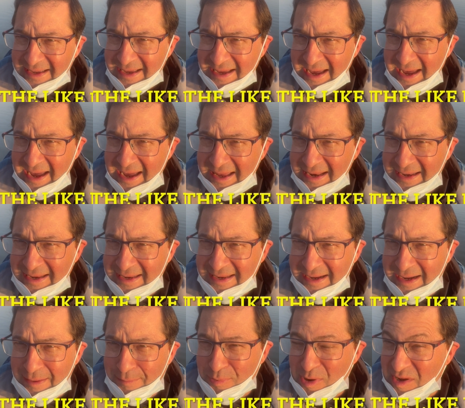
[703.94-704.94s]
And
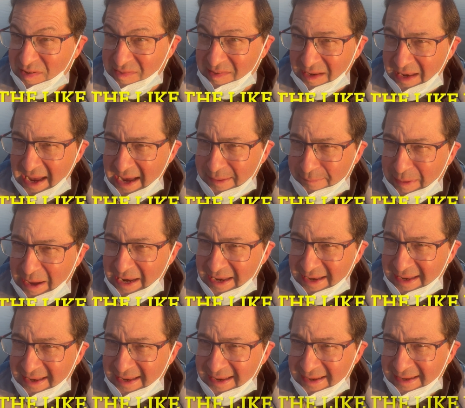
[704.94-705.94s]
press the like
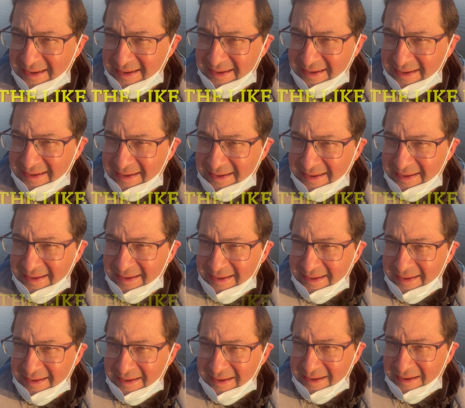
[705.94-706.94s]
button.
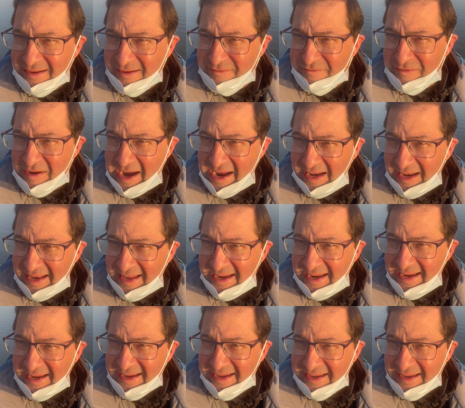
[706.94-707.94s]

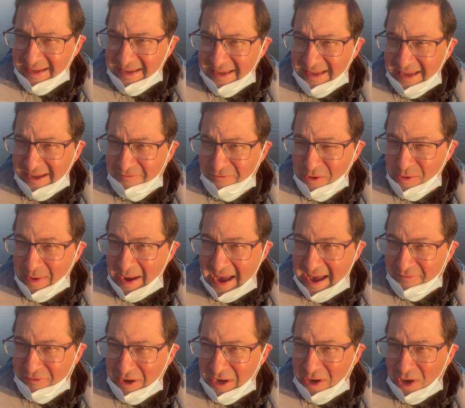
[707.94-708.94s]
Finally, if you
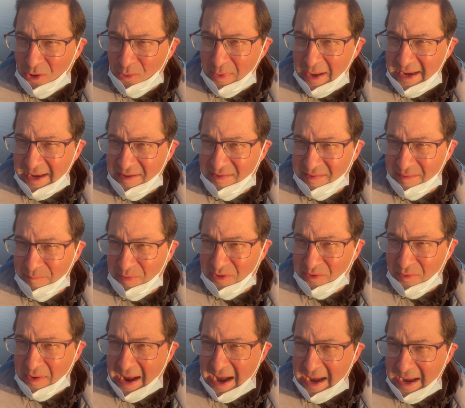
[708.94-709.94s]
haven't already
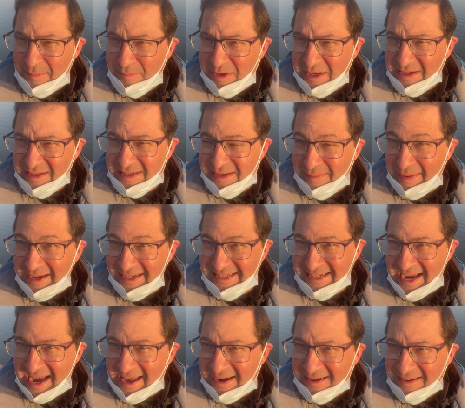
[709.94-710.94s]
subscribed to my
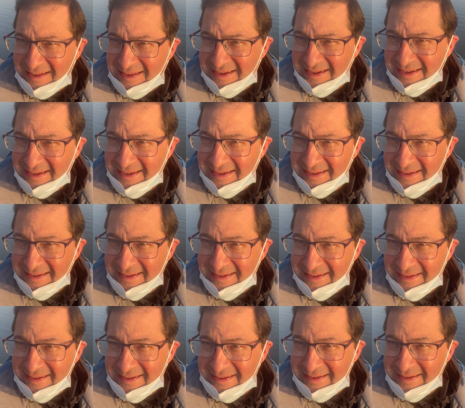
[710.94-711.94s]
channel,
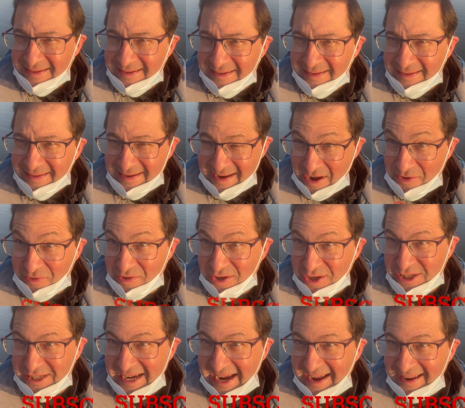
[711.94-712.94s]
now's a
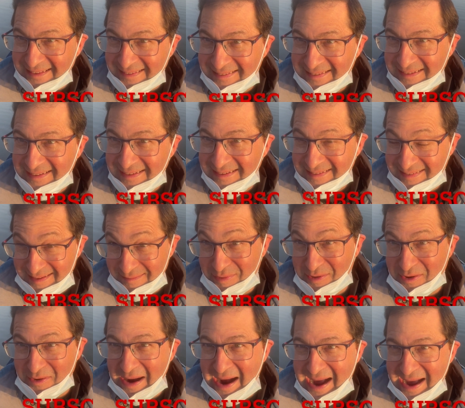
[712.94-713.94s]
good chance.
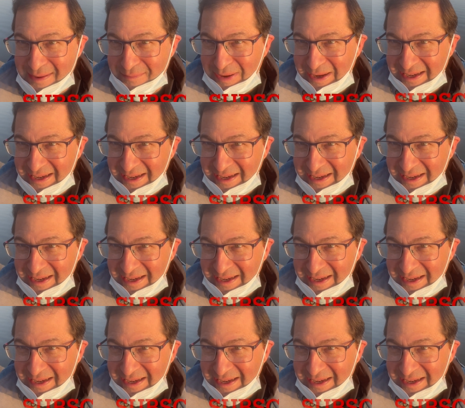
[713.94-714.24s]
Subscribe.